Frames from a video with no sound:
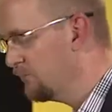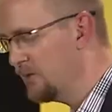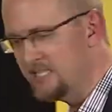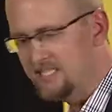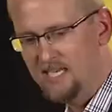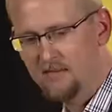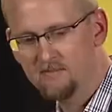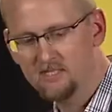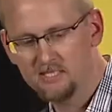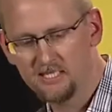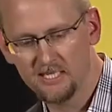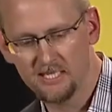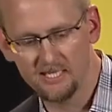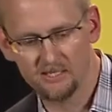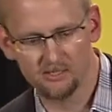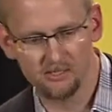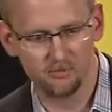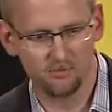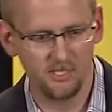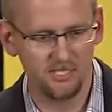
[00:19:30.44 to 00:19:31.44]
by
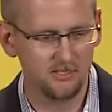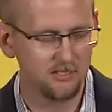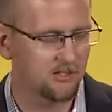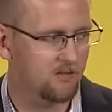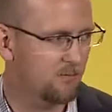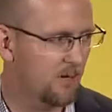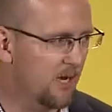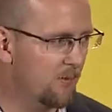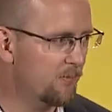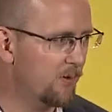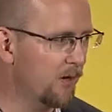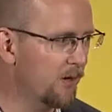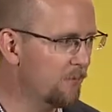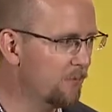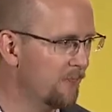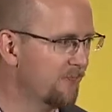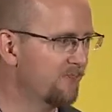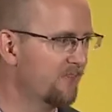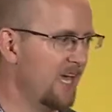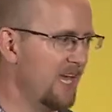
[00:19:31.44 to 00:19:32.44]
17-inch pieces of paper
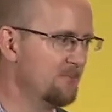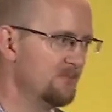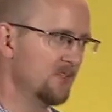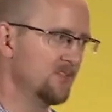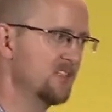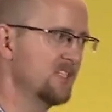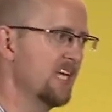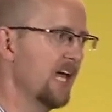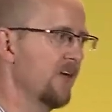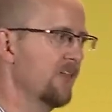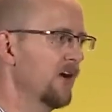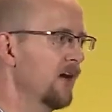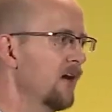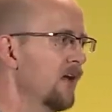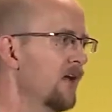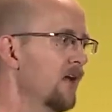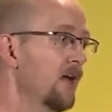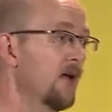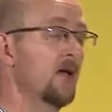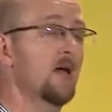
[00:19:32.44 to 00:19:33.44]
and taped it together
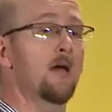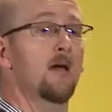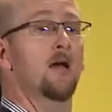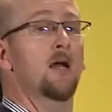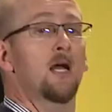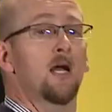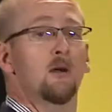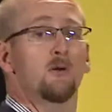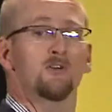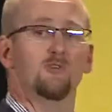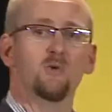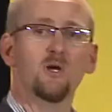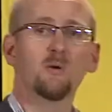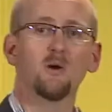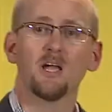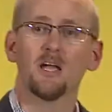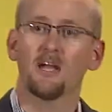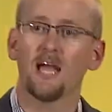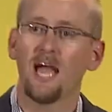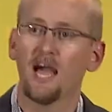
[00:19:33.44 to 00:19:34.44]
because we
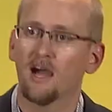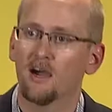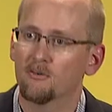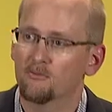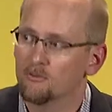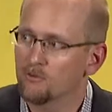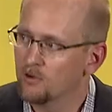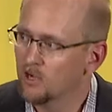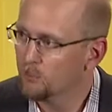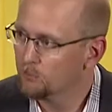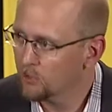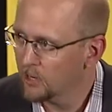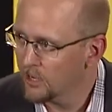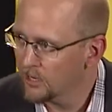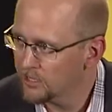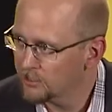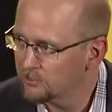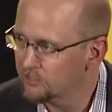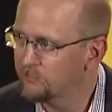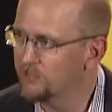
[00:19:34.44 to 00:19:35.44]
were going to have a
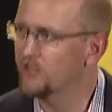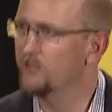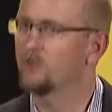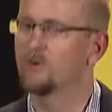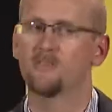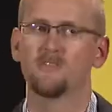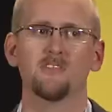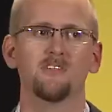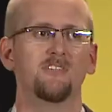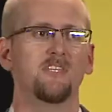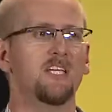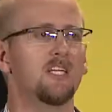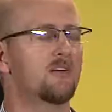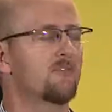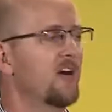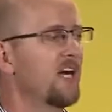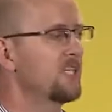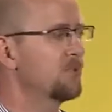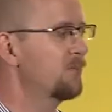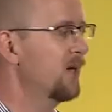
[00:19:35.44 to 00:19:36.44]
product review with the senior
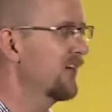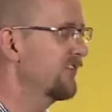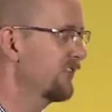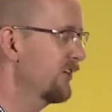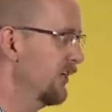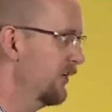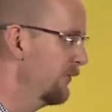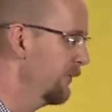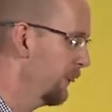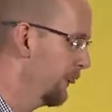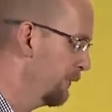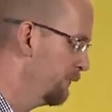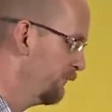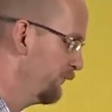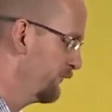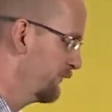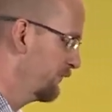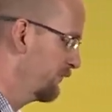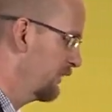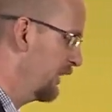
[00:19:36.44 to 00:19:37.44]
vice president
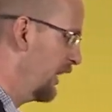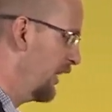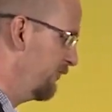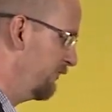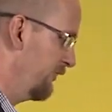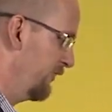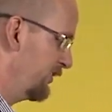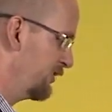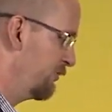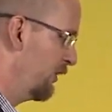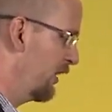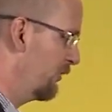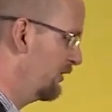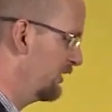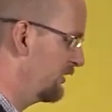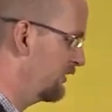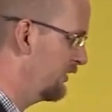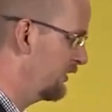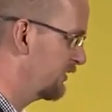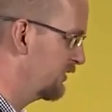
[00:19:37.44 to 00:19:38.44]
of the small
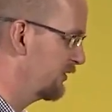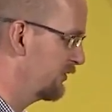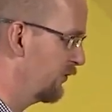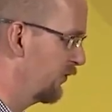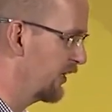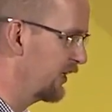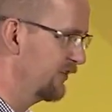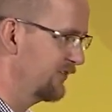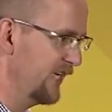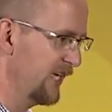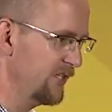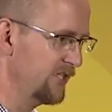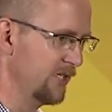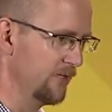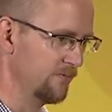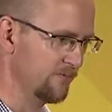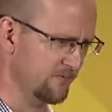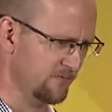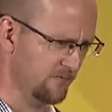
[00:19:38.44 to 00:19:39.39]
business organization.